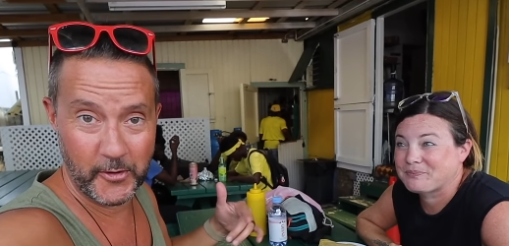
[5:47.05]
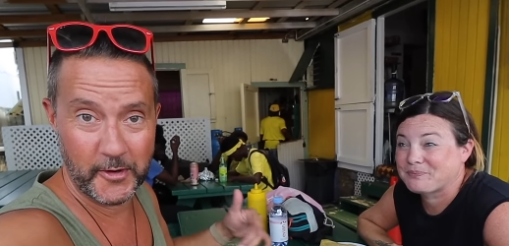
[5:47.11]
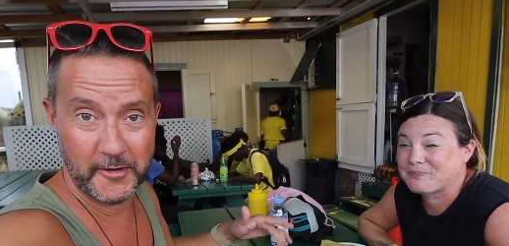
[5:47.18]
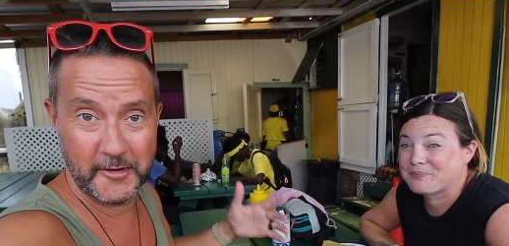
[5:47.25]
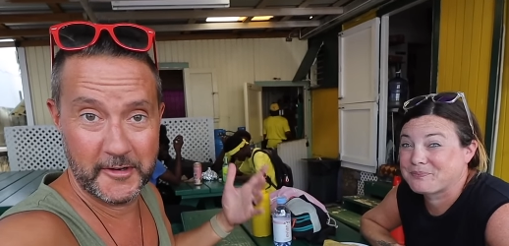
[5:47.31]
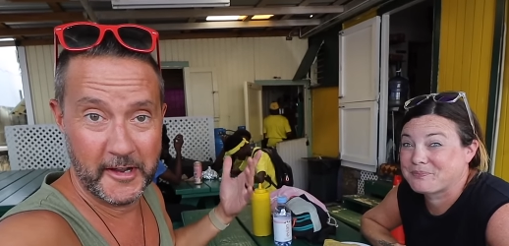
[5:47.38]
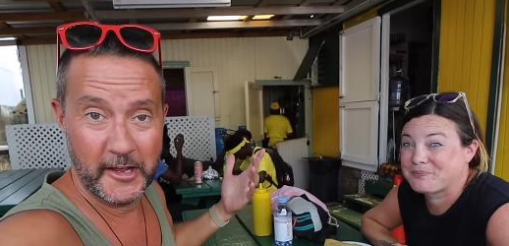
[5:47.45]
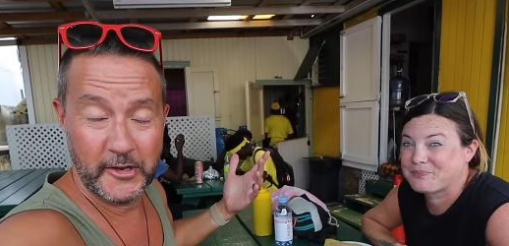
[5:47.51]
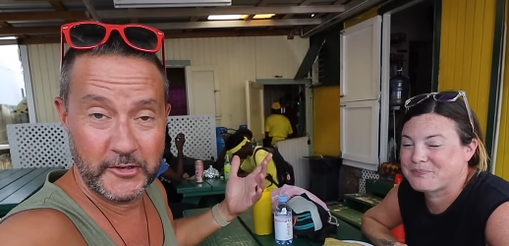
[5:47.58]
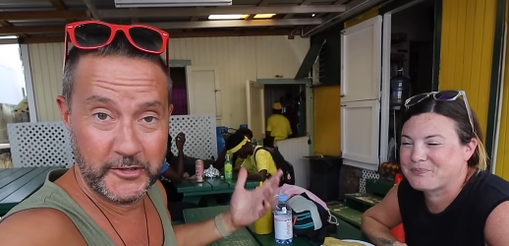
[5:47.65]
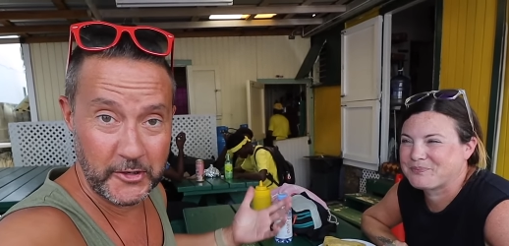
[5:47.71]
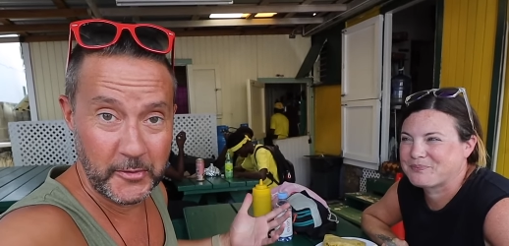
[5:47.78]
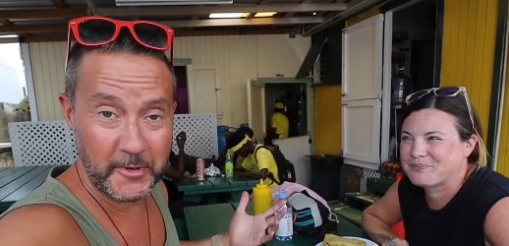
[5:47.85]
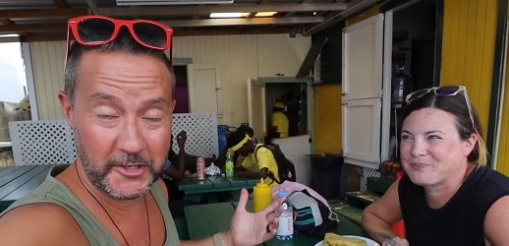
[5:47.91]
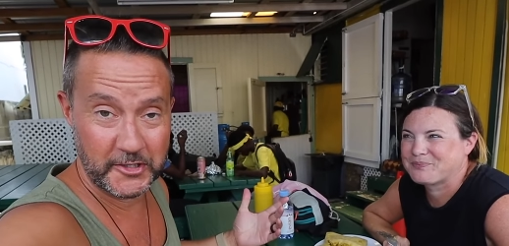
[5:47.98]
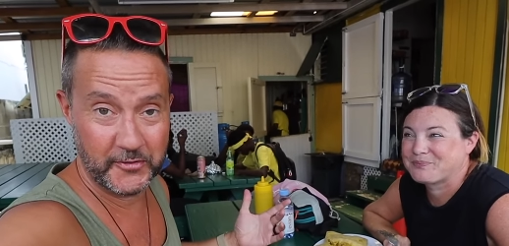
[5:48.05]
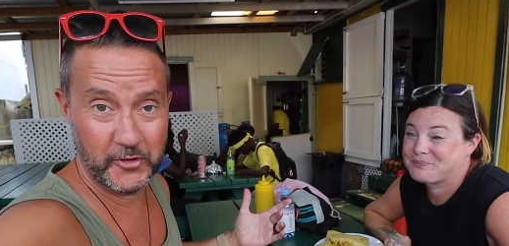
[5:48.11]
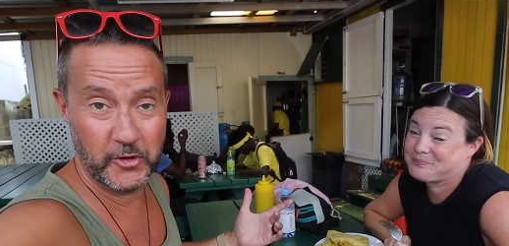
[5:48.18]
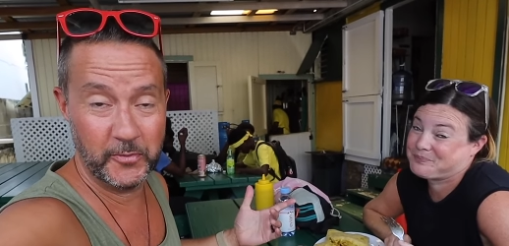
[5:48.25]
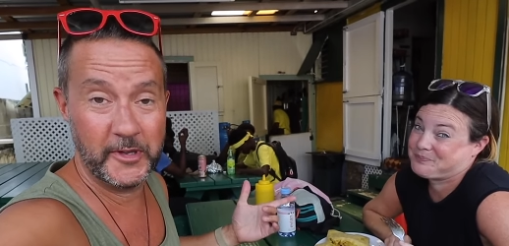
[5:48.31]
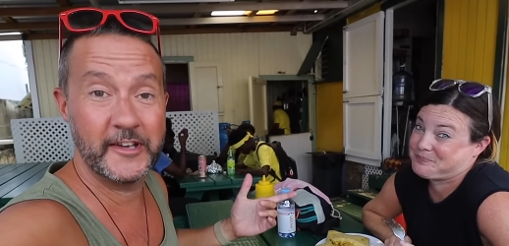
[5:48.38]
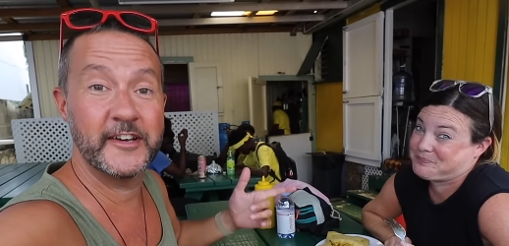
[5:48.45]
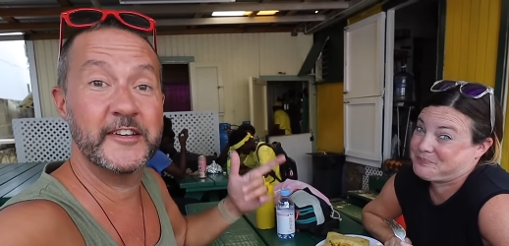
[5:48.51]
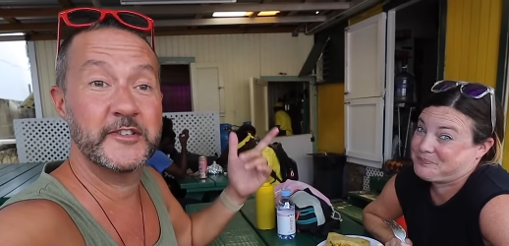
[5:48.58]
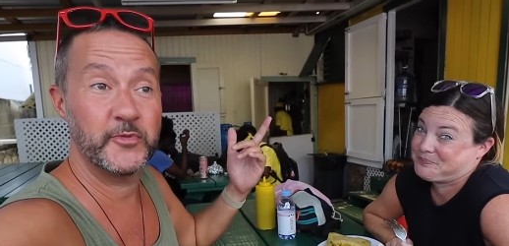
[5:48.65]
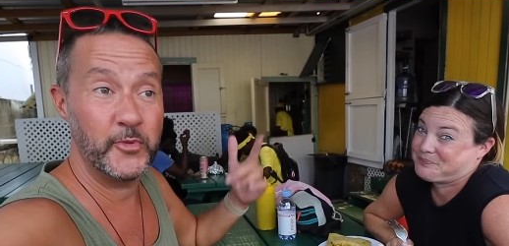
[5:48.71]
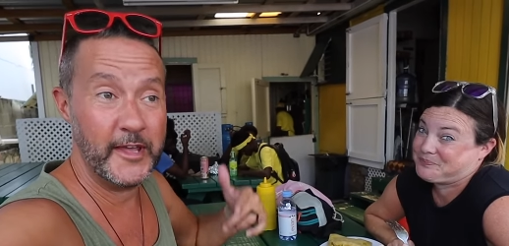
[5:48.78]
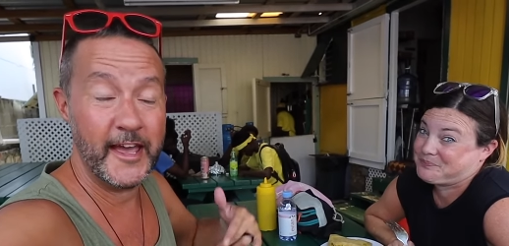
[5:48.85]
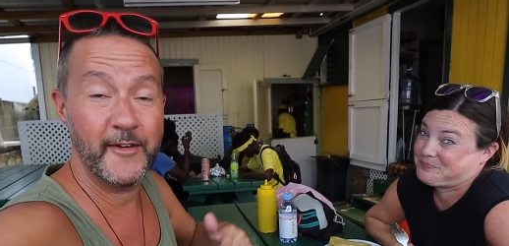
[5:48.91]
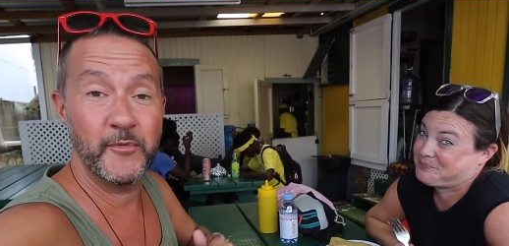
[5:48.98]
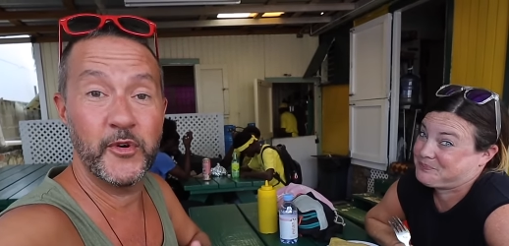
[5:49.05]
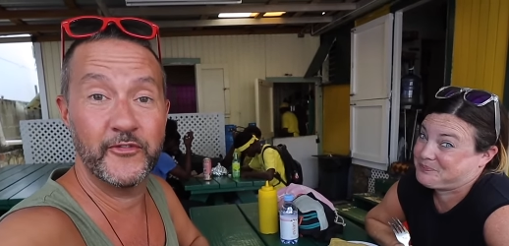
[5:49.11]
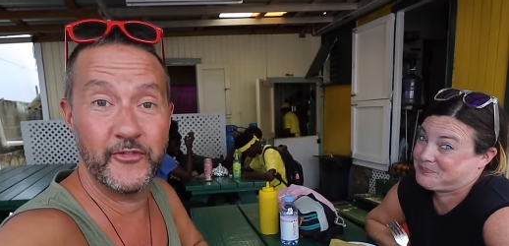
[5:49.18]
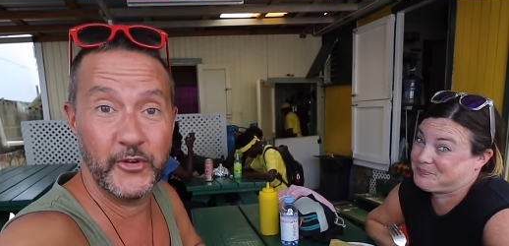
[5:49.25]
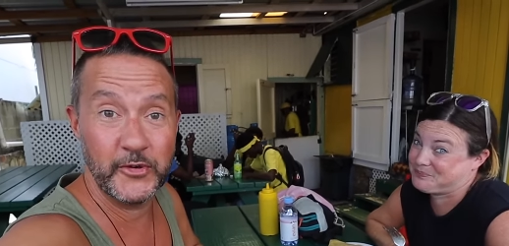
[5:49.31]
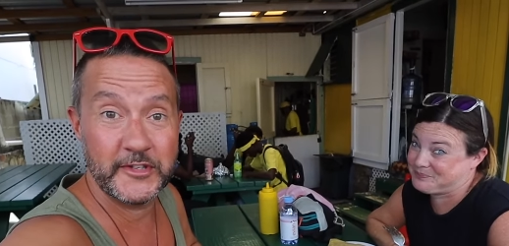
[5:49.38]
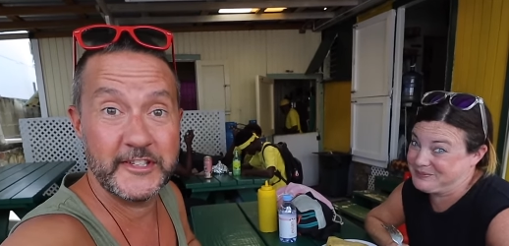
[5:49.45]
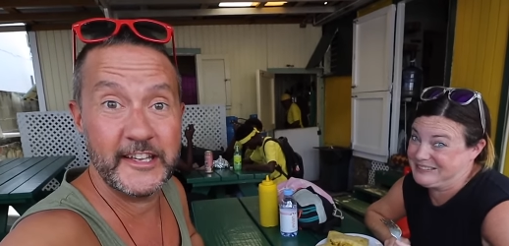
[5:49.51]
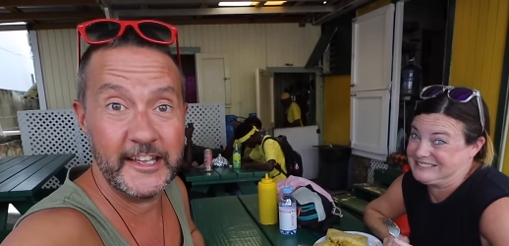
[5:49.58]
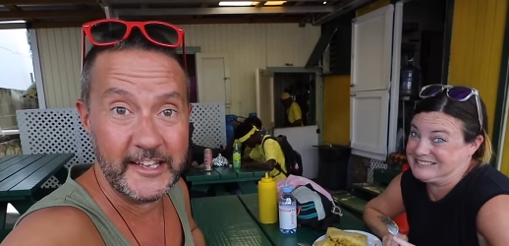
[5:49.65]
Speaker 1: ordered too much food because we have more food to